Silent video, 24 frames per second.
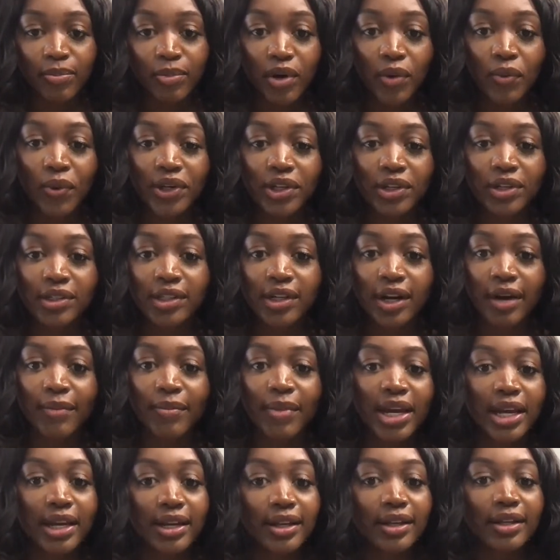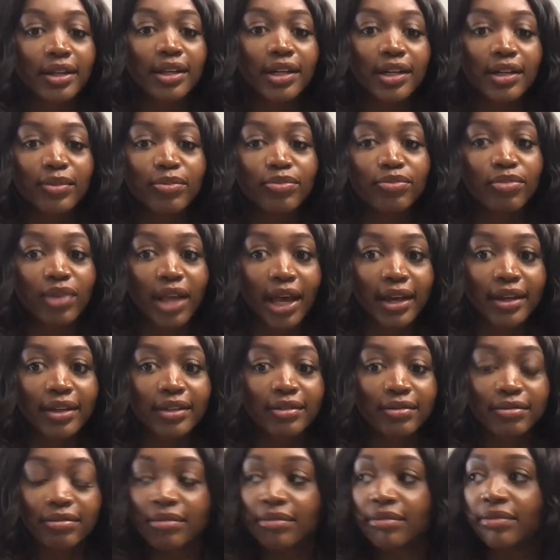But when you start making a good like
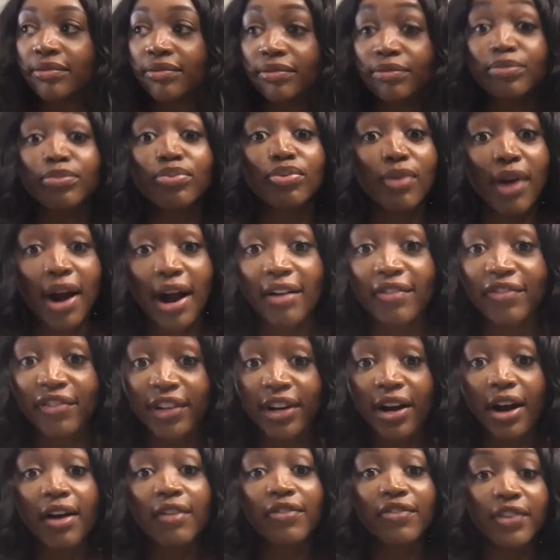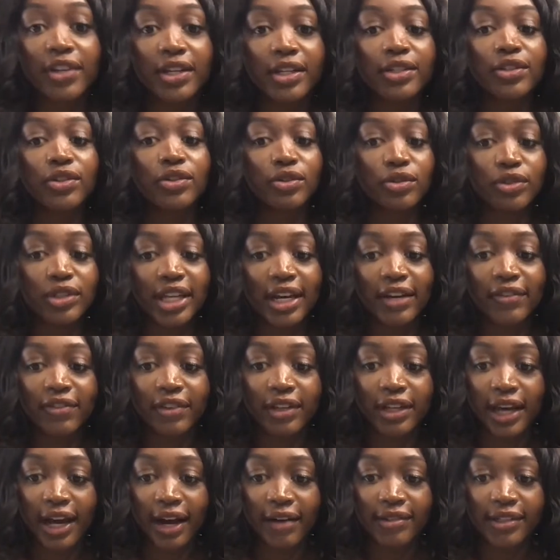profit off it, you
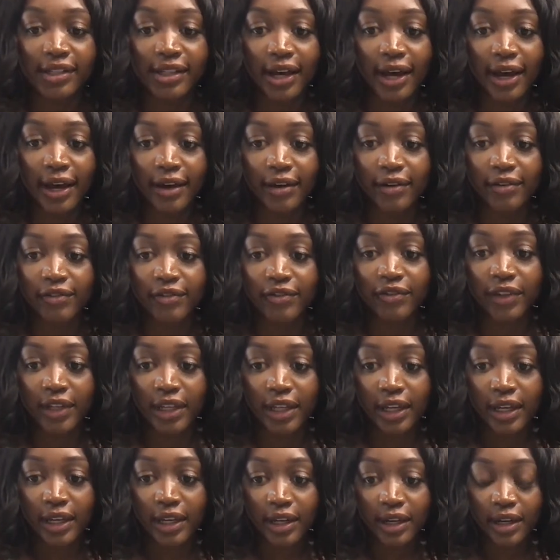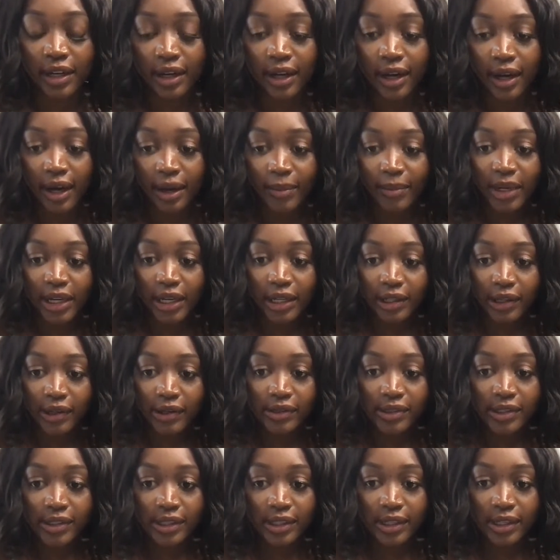definitely have to have um,
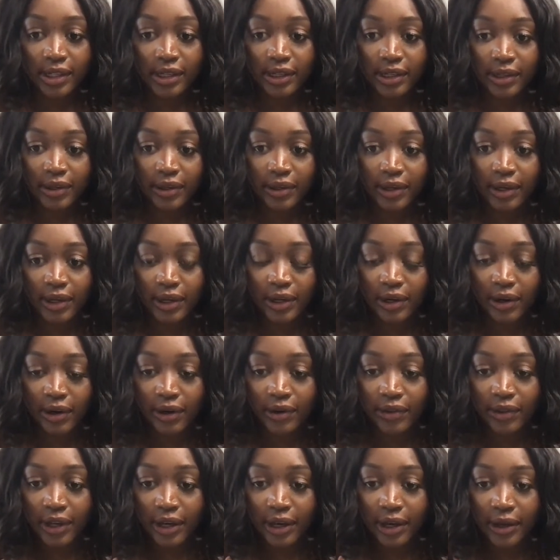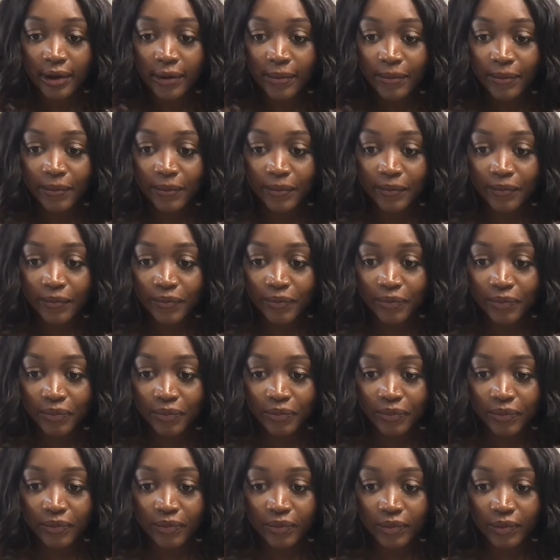LLC and all that.
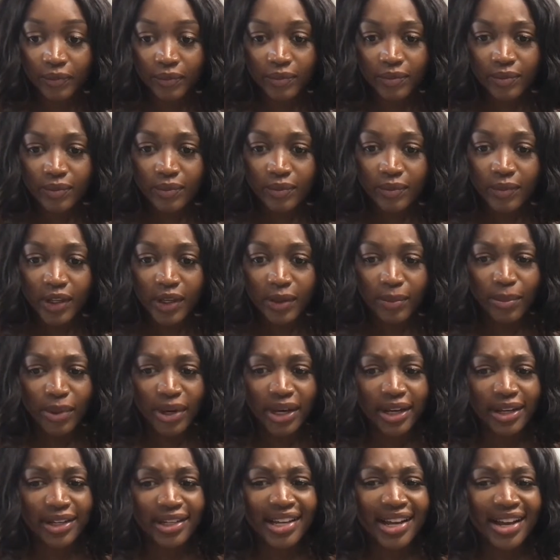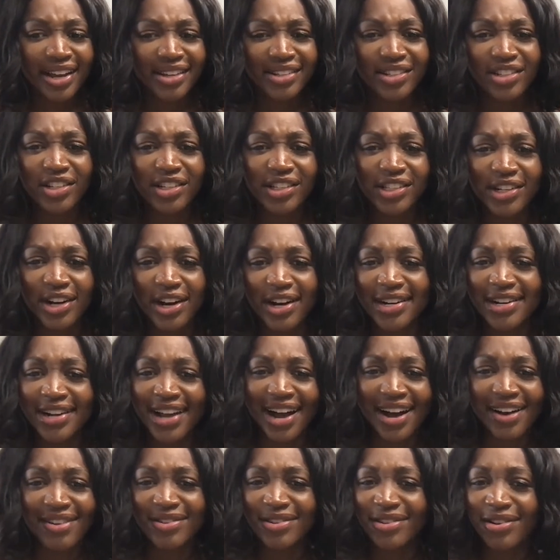But yeah, just starting
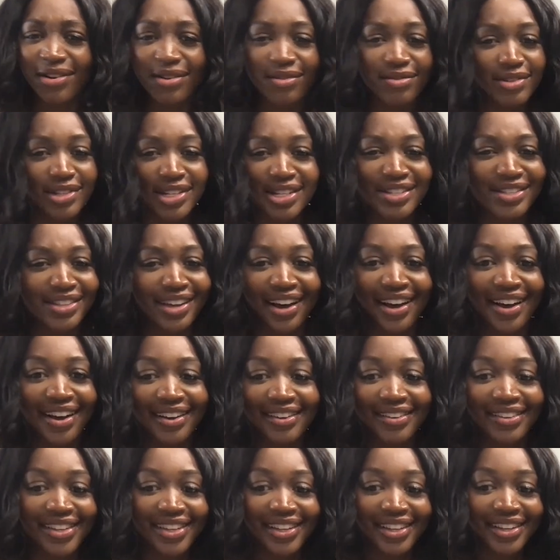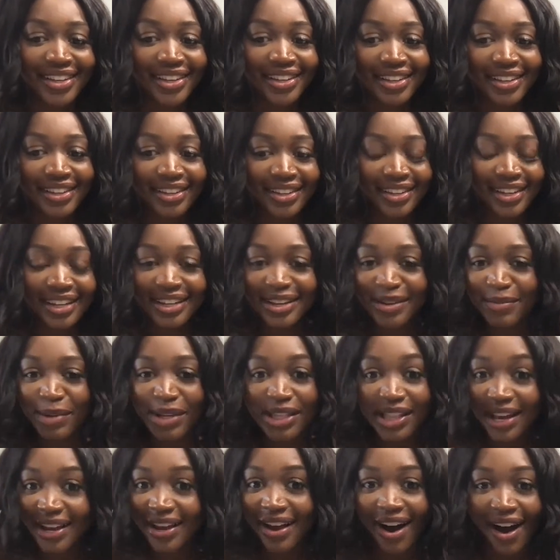out, you don't need that. It could
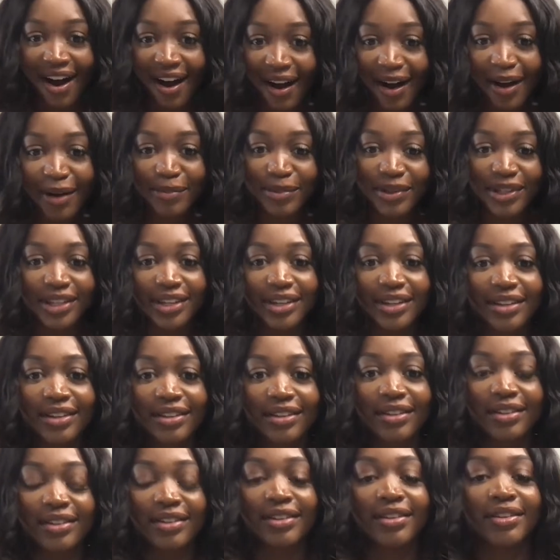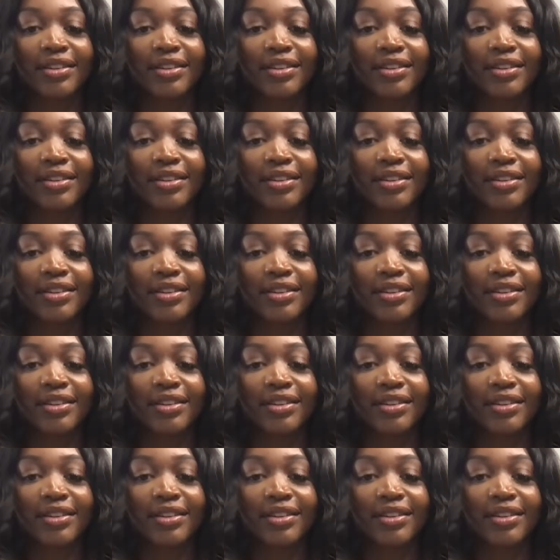be like a hobby.